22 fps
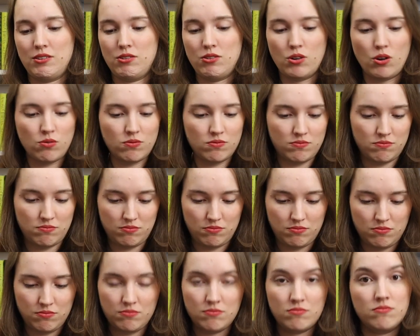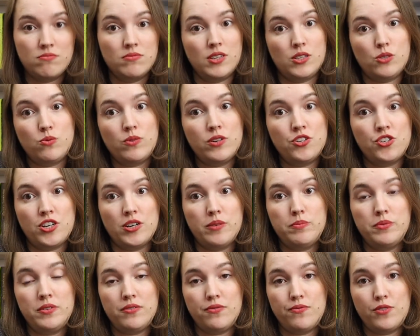Oh, this one
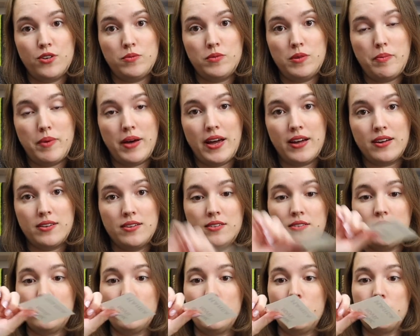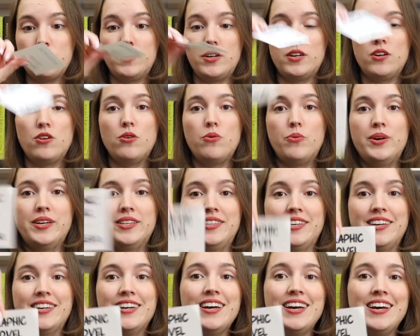jumped from the bag, so I'm gonna go with
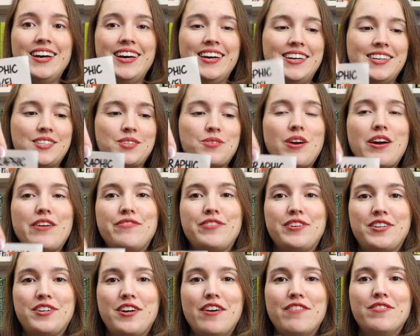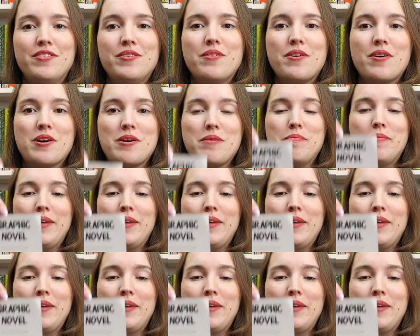it. It is a graphic novel or a